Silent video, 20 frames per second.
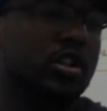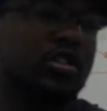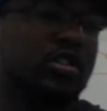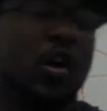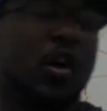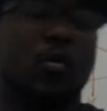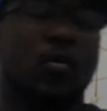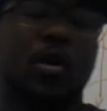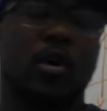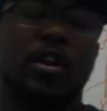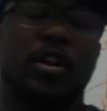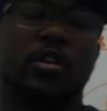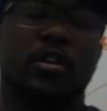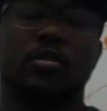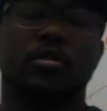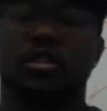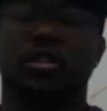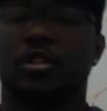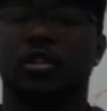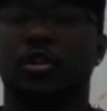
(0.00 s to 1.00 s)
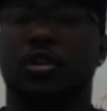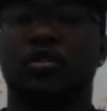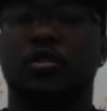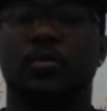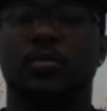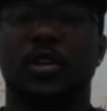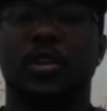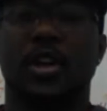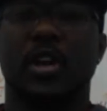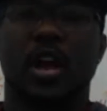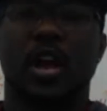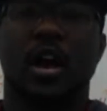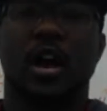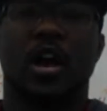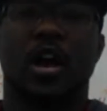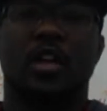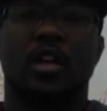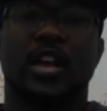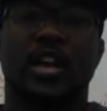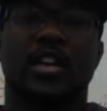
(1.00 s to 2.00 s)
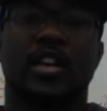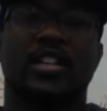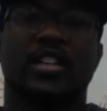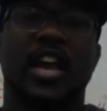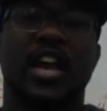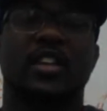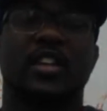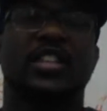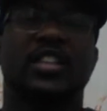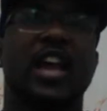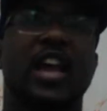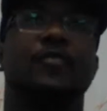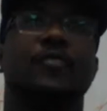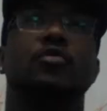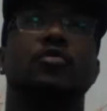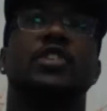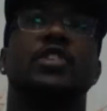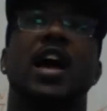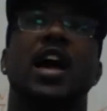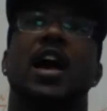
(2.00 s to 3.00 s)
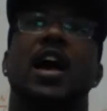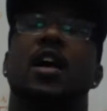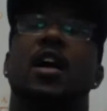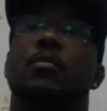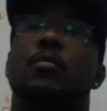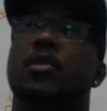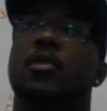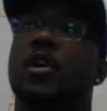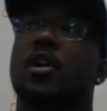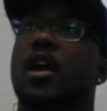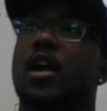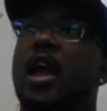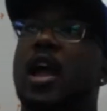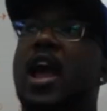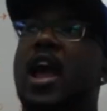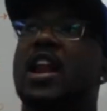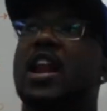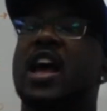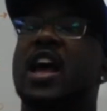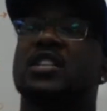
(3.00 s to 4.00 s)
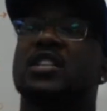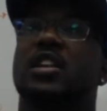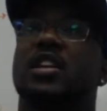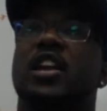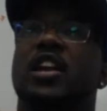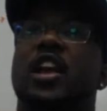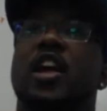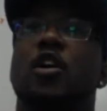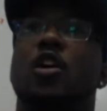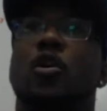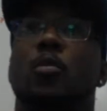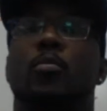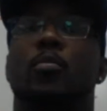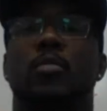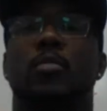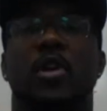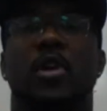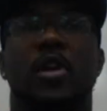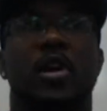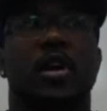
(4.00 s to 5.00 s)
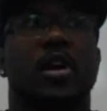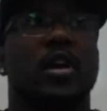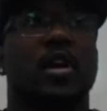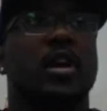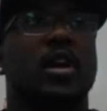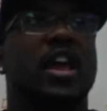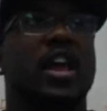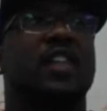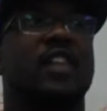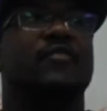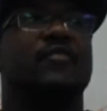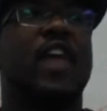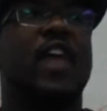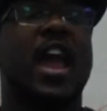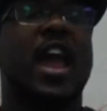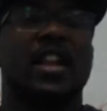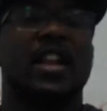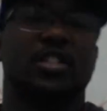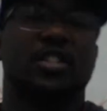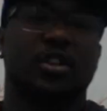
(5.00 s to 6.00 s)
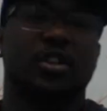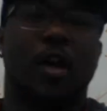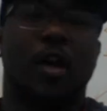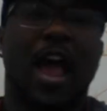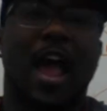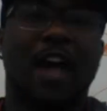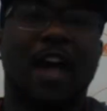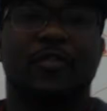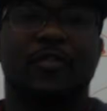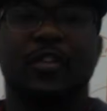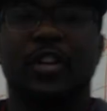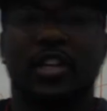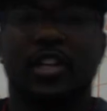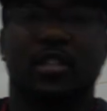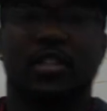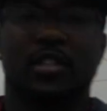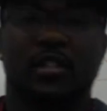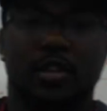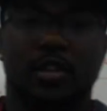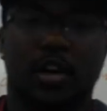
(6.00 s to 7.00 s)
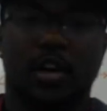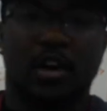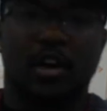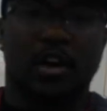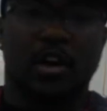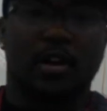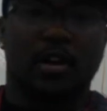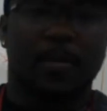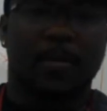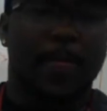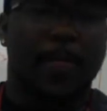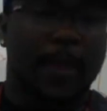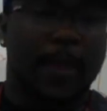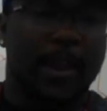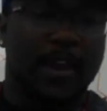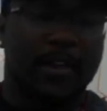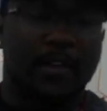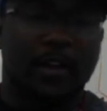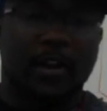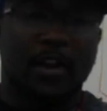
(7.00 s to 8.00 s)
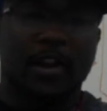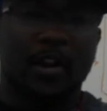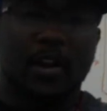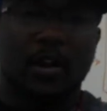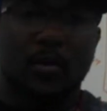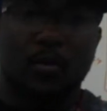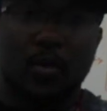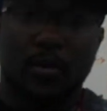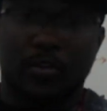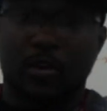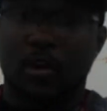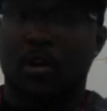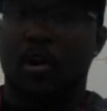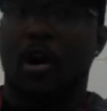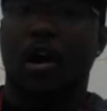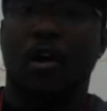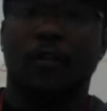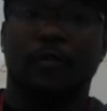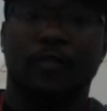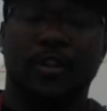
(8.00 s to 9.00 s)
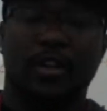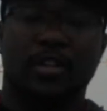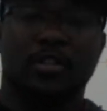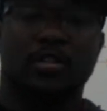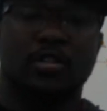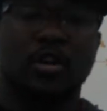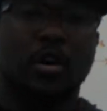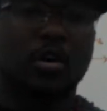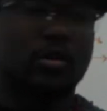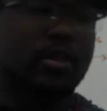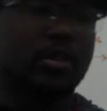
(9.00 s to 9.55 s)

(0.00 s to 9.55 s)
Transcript: software to use, that can save you time and actually help advance your athletes in with your offense. So